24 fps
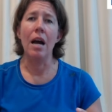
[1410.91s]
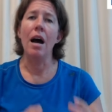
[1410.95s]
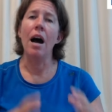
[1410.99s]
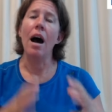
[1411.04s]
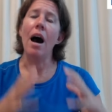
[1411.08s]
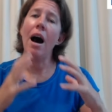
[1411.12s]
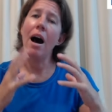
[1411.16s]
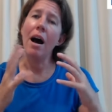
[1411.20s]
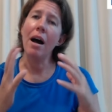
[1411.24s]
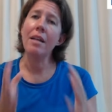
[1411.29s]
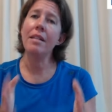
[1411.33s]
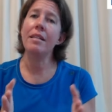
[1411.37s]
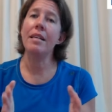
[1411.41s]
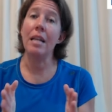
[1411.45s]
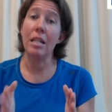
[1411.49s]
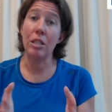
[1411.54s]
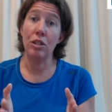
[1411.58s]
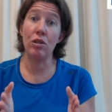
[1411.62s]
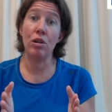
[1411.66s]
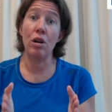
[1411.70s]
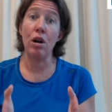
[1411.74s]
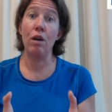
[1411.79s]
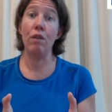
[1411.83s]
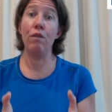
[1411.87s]
I tend to
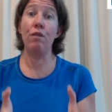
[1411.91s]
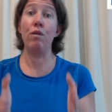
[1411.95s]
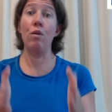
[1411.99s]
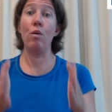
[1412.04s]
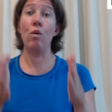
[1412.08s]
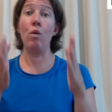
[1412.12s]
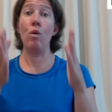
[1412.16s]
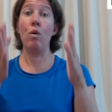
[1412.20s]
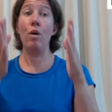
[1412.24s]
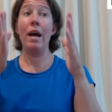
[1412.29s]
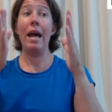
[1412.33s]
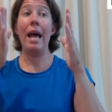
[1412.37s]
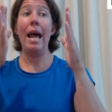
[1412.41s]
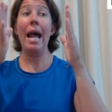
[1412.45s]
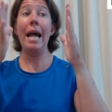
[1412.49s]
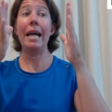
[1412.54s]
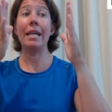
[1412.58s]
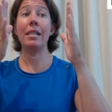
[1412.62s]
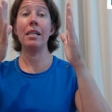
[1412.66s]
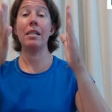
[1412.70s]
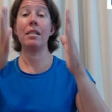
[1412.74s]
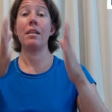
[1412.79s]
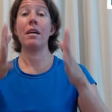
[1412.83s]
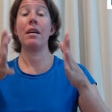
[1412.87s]
go for
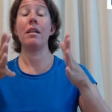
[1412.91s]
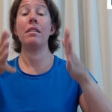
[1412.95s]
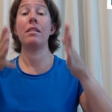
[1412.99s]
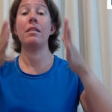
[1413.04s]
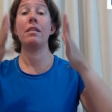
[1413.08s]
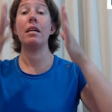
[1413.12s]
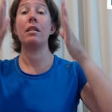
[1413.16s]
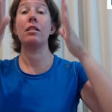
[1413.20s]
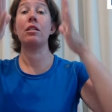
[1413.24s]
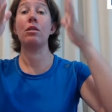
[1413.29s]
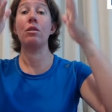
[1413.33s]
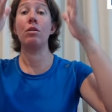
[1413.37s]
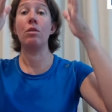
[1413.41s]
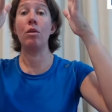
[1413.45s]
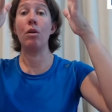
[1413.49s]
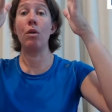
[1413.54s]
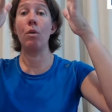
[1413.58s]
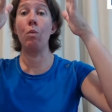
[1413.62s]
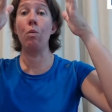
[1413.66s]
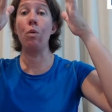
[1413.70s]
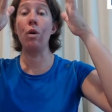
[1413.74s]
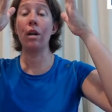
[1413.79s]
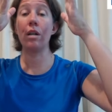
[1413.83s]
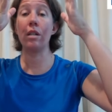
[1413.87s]
exercise that
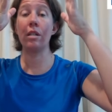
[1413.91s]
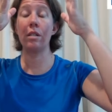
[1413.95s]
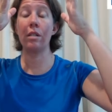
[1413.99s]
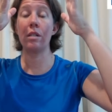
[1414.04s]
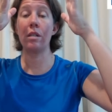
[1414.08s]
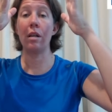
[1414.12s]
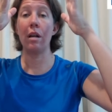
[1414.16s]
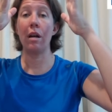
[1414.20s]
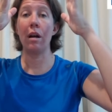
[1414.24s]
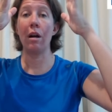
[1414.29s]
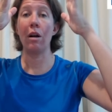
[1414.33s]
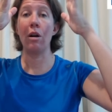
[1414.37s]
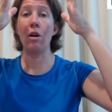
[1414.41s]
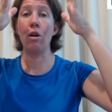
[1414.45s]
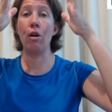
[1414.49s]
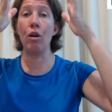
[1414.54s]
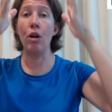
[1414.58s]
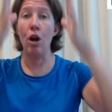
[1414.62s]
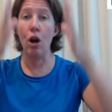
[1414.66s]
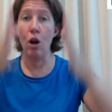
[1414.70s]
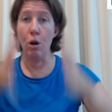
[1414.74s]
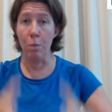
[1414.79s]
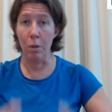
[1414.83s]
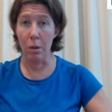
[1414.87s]
works
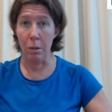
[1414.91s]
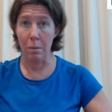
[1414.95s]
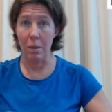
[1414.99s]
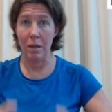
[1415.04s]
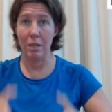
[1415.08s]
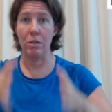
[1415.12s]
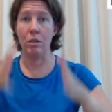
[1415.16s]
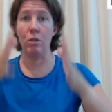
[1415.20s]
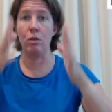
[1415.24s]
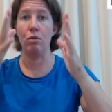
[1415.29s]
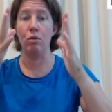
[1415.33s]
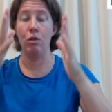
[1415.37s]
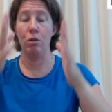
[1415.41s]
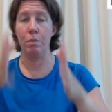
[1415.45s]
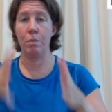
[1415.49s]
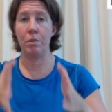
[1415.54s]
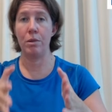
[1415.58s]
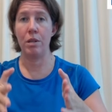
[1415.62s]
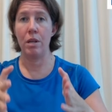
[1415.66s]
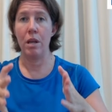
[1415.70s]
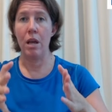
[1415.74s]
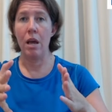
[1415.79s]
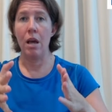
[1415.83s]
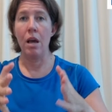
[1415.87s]
global muscle
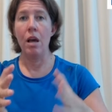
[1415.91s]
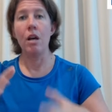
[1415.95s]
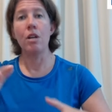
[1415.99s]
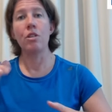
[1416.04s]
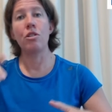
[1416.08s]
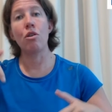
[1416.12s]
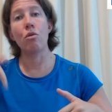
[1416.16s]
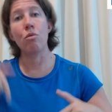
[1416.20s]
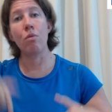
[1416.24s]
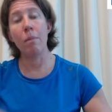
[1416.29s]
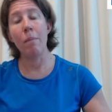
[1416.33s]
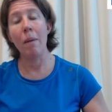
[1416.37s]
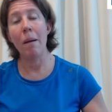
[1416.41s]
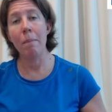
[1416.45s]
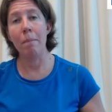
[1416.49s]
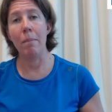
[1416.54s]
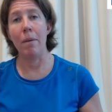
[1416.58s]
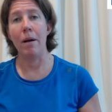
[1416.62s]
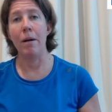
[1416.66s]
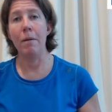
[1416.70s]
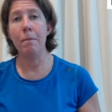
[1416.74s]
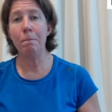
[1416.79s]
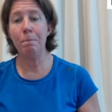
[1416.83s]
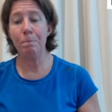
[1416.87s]
groups. So
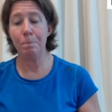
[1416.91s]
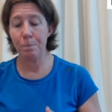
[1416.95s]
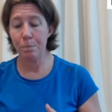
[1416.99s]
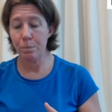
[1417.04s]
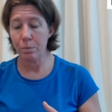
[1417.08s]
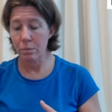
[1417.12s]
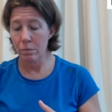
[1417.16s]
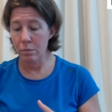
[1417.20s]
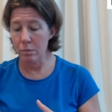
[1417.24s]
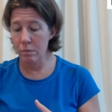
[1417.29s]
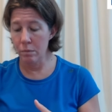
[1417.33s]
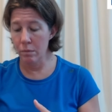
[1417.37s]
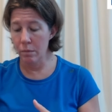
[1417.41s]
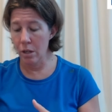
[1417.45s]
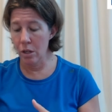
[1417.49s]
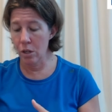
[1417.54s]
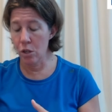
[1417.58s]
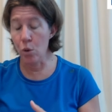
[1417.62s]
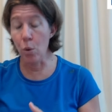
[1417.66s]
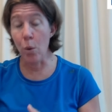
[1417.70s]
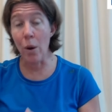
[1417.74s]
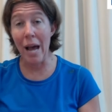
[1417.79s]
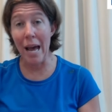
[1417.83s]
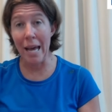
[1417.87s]
remember,
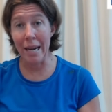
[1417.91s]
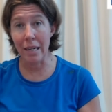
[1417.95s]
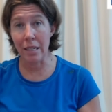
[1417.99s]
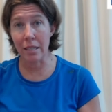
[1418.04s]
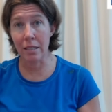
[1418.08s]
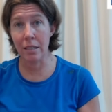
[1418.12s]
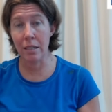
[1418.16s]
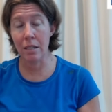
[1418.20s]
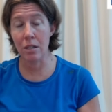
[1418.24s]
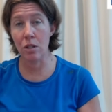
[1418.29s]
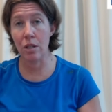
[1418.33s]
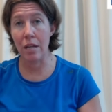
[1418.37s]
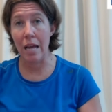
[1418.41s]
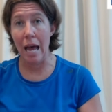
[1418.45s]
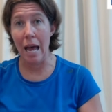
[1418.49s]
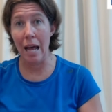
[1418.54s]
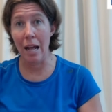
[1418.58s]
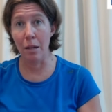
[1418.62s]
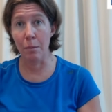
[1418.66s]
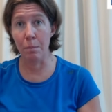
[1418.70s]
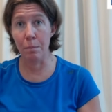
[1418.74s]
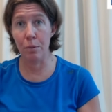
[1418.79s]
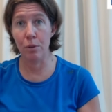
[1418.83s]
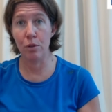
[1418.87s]
your adductors
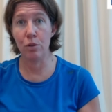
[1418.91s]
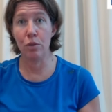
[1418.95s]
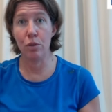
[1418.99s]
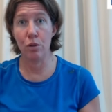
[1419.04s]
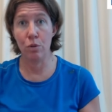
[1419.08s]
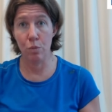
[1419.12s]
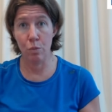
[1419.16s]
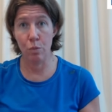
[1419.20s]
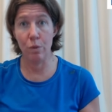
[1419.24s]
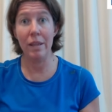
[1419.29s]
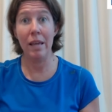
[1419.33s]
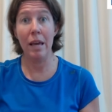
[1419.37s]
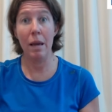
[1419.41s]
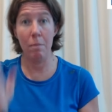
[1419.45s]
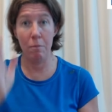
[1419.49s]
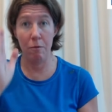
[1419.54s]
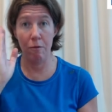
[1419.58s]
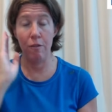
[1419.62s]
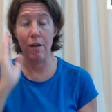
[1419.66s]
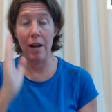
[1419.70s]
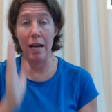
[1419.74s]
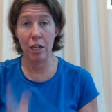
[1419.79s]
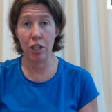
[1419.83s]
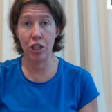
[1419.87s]
help with hip
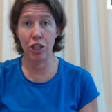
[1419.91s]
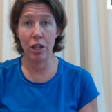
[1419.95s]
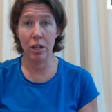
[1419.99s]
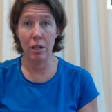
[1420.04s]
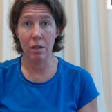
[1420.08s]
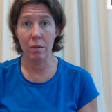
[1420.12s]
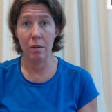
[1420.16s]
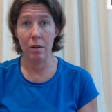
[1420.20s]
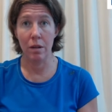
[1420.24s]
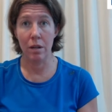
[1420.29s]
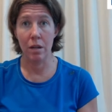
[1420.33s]
flexion.